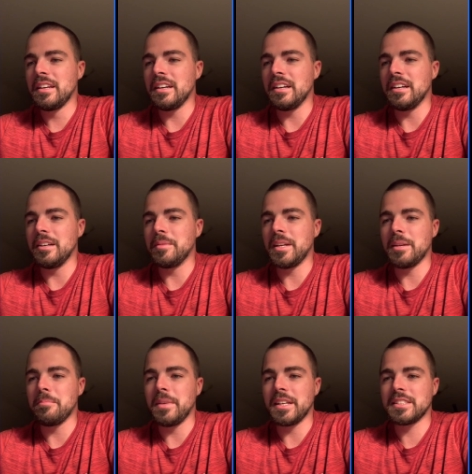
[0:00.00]
Um, and it
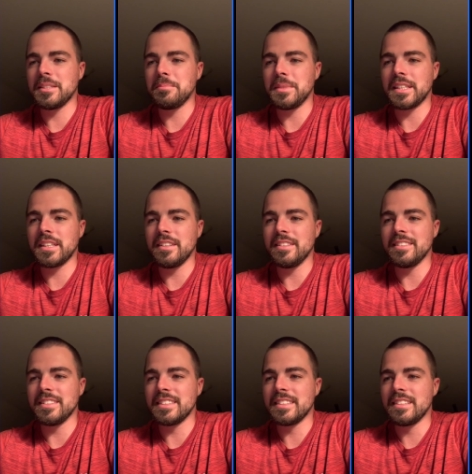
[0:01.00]
makes it
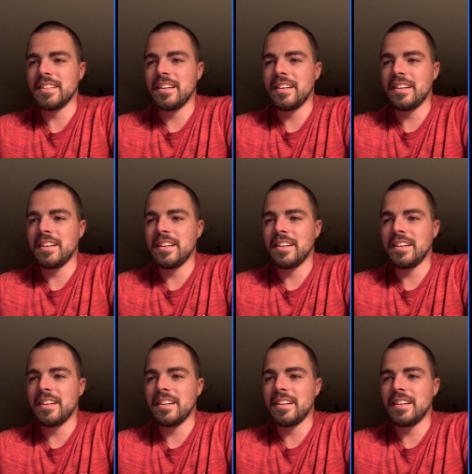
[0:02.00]
because